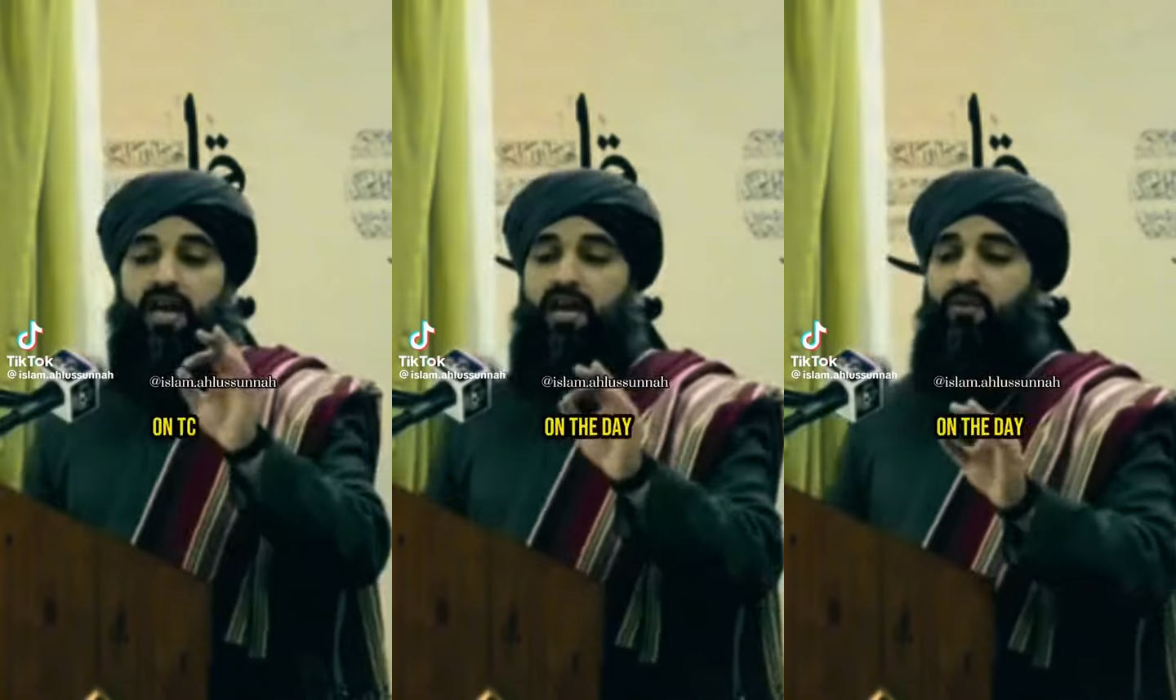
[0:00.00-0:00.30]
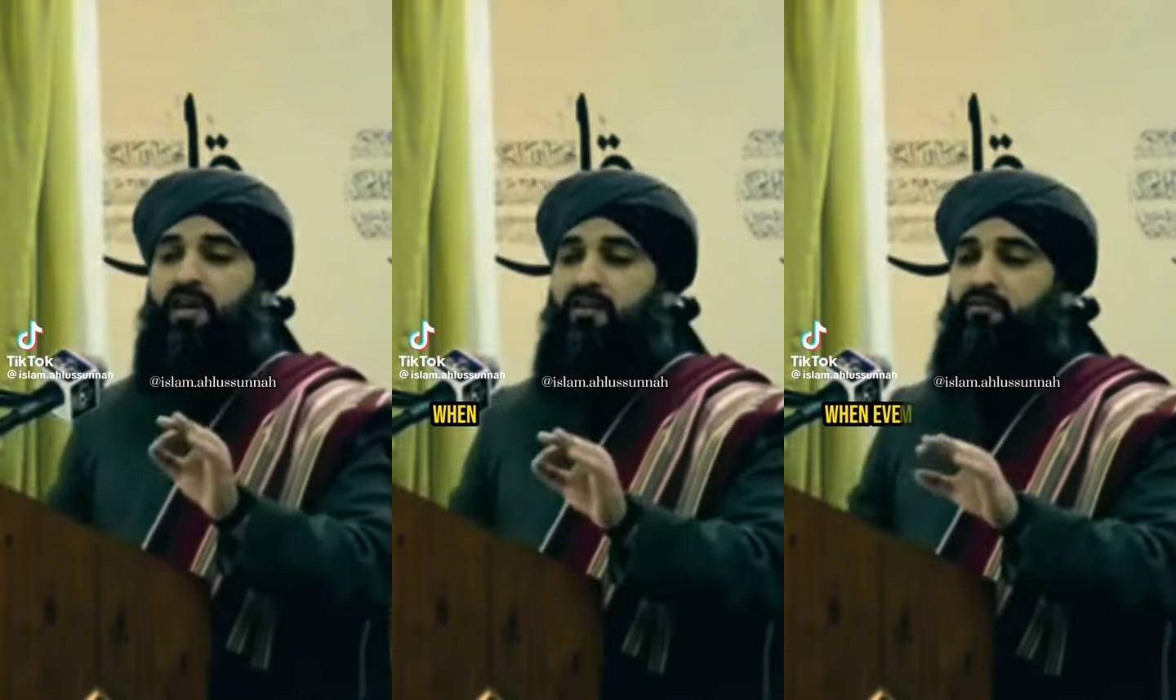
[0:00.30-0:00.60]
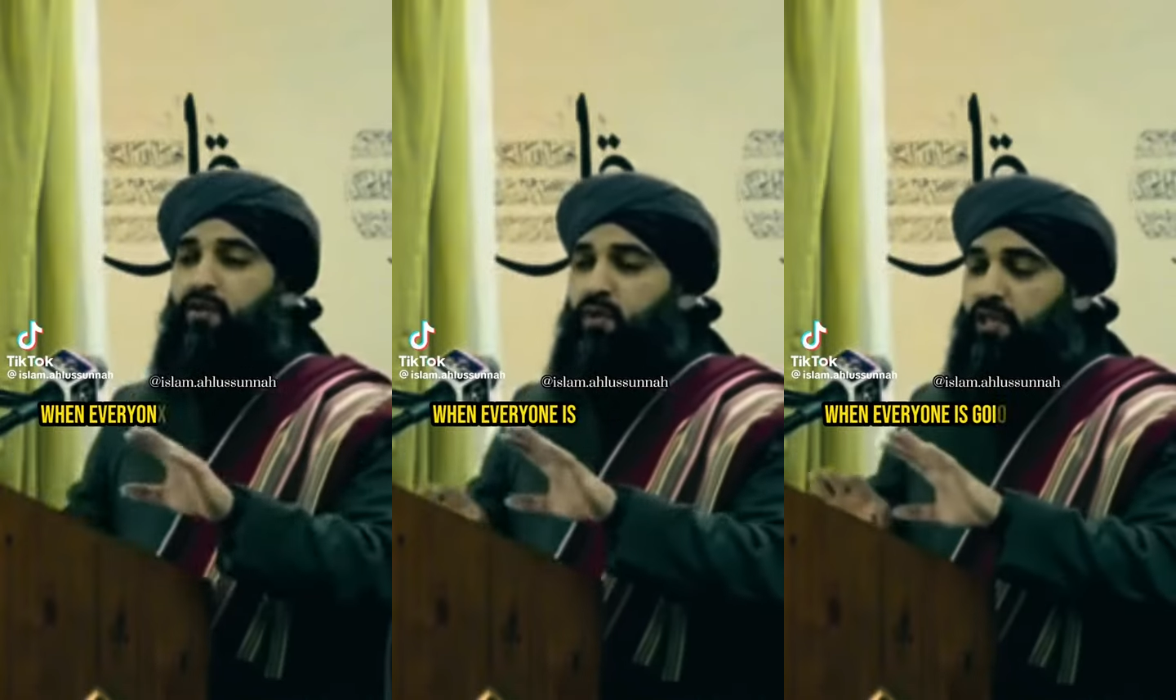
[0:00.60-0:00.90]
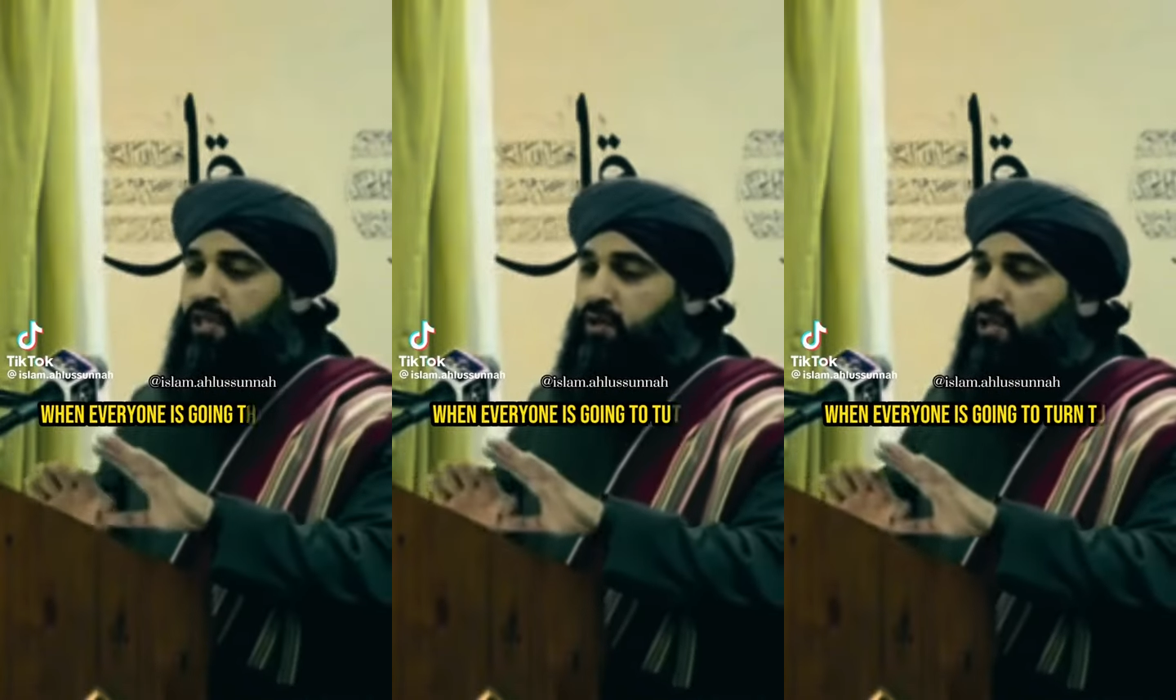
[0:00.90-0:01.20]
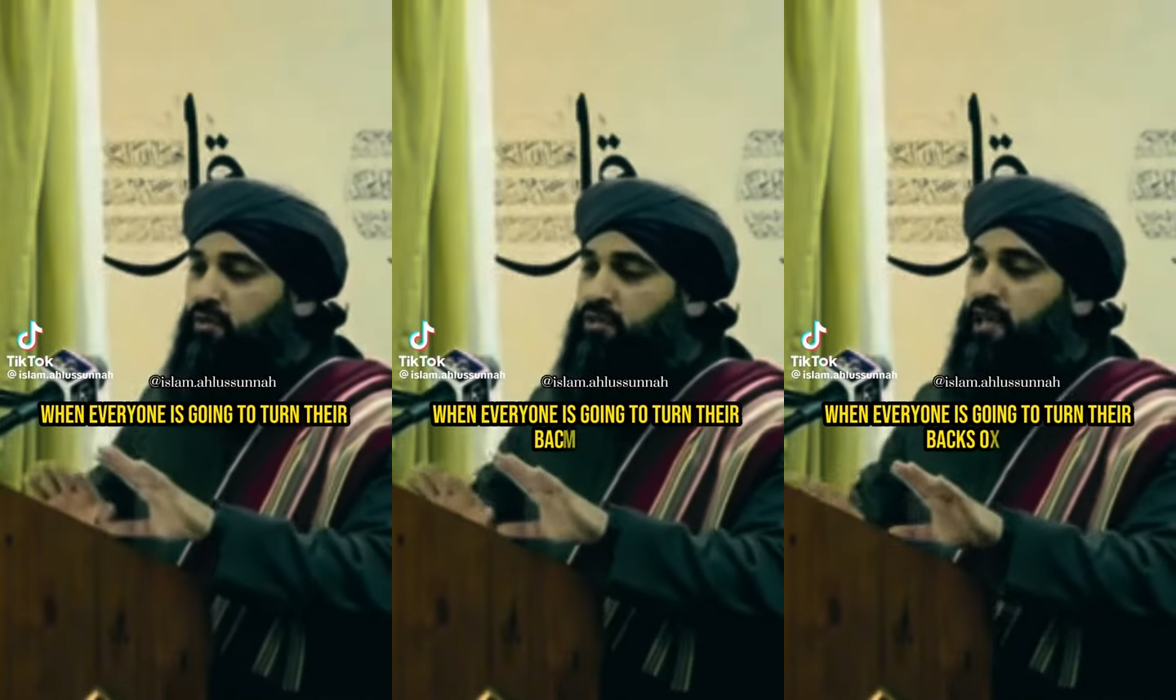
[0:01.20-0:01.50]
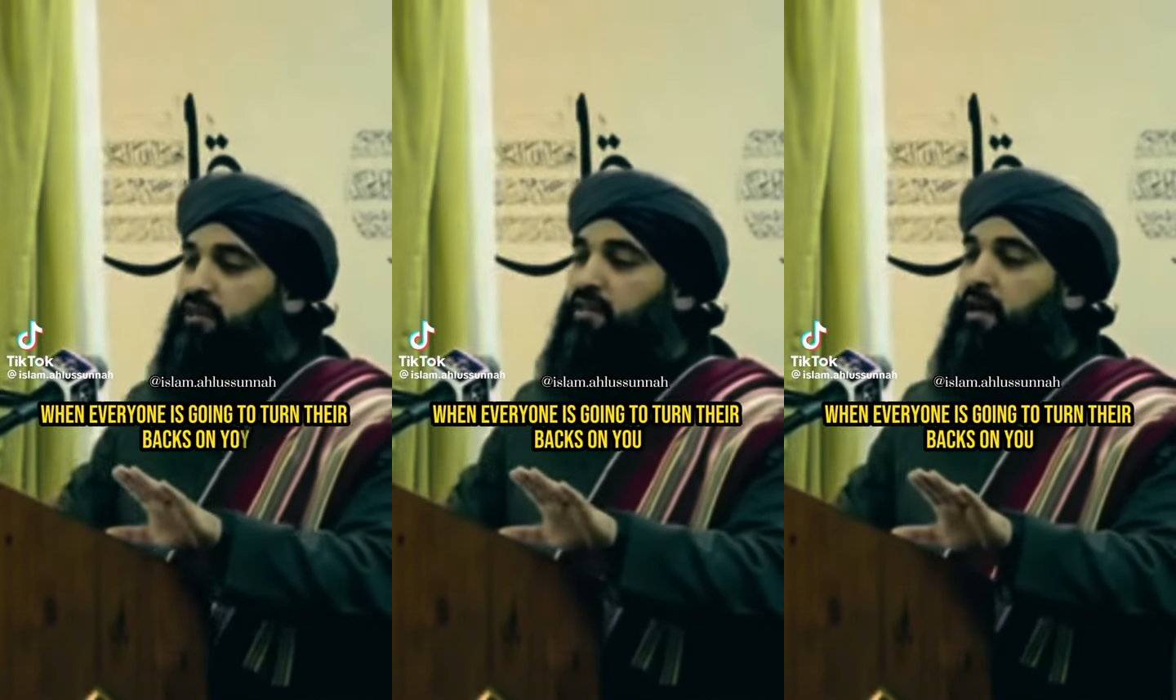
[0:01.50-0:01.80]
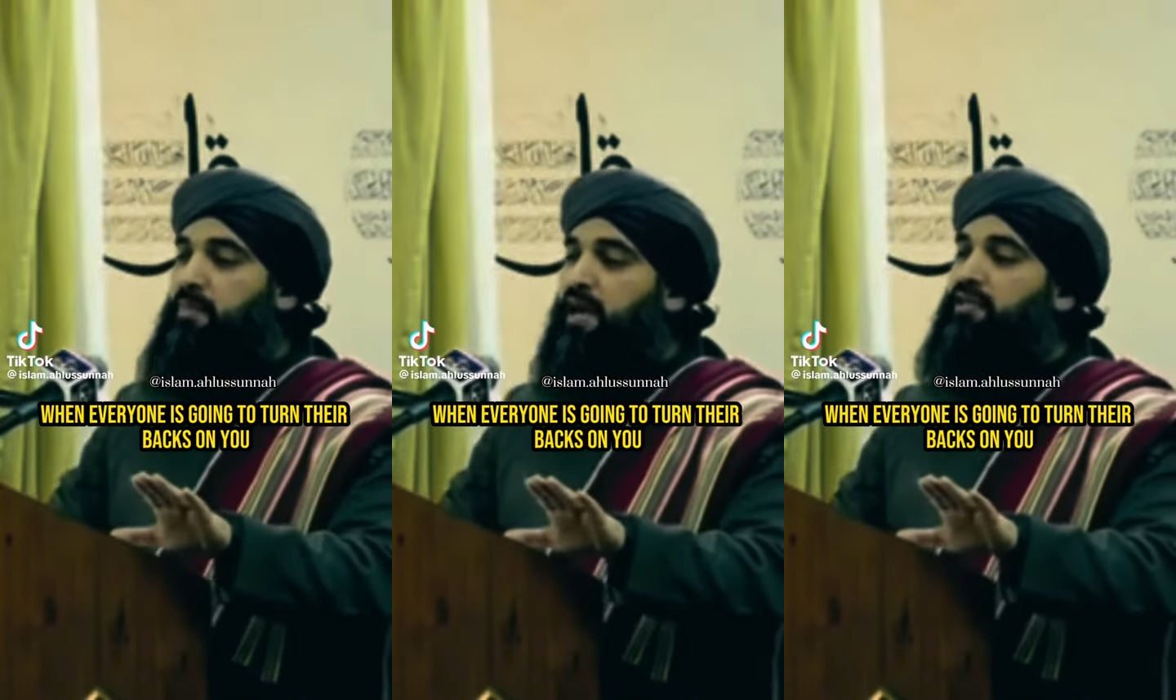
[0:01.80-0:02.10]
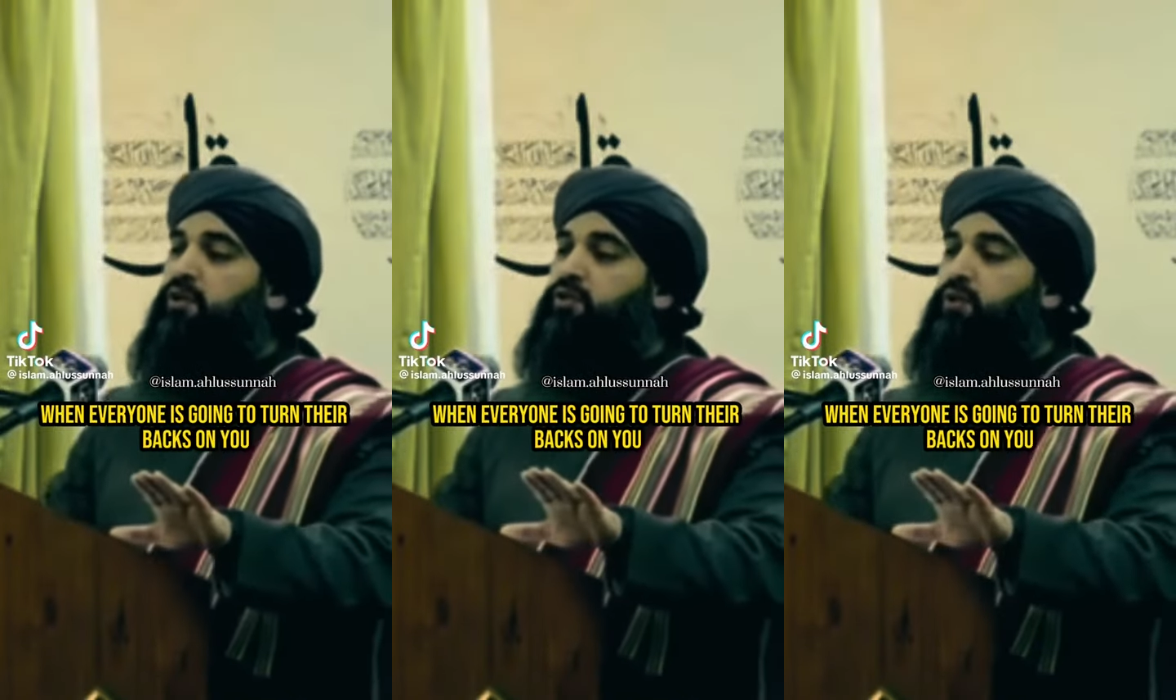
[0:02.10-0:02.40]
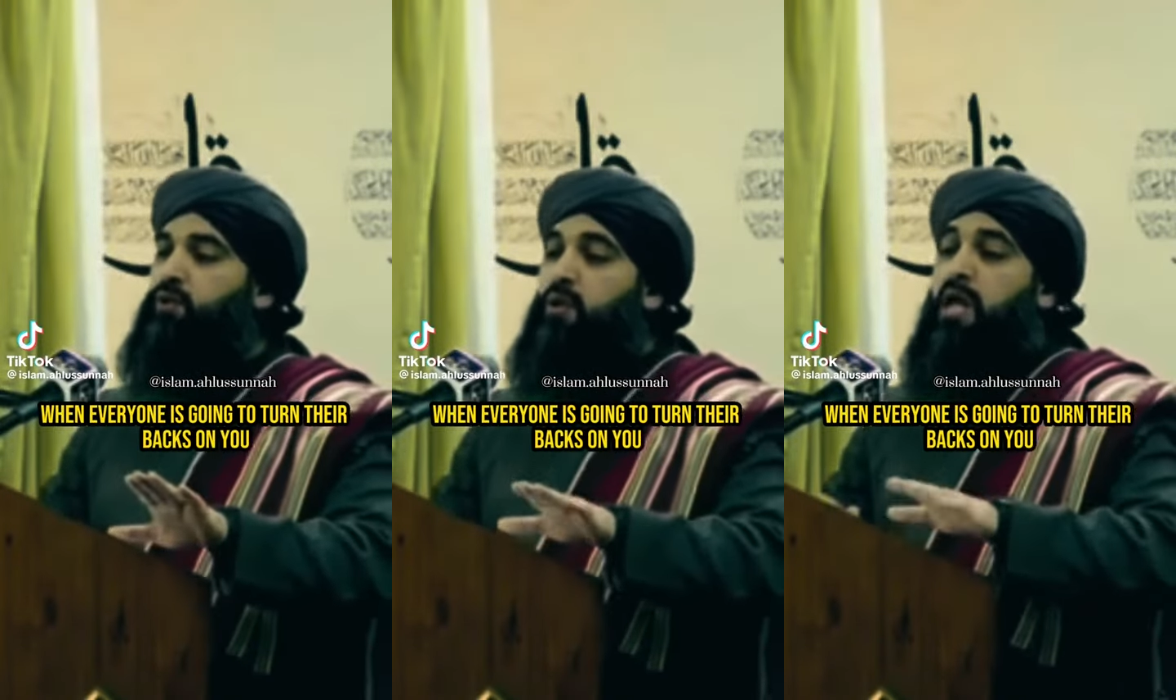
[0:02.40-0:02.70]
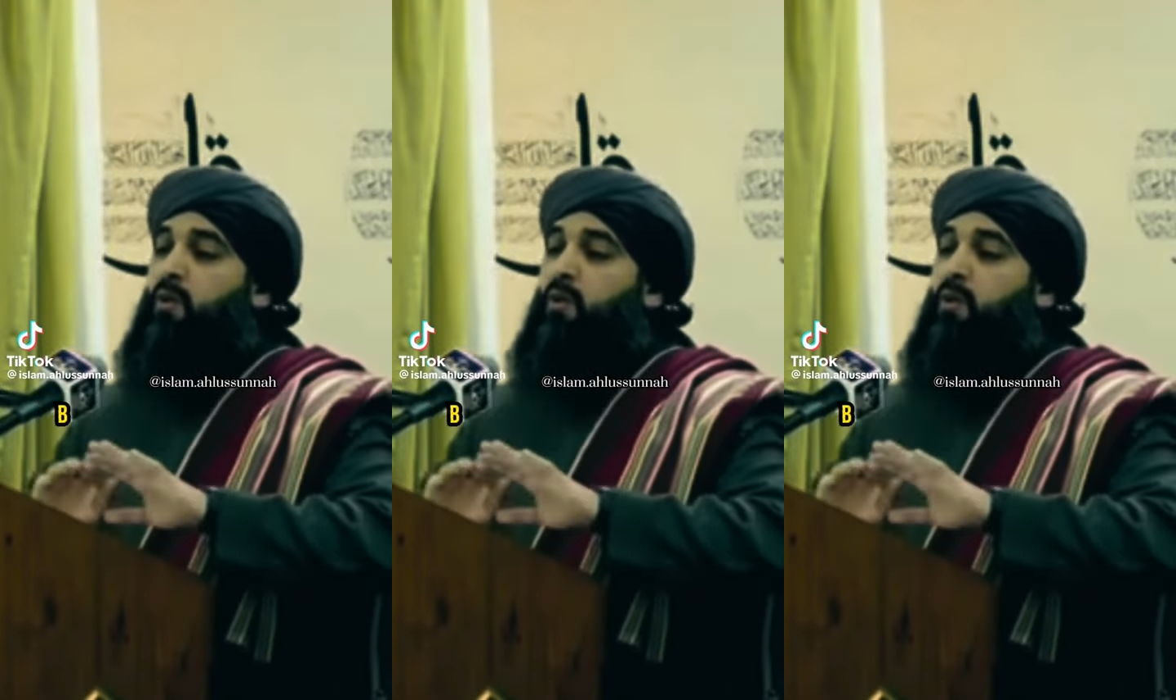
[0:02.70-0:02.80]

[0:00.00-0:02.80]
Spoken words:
day when everyone is going to turn their backs on you,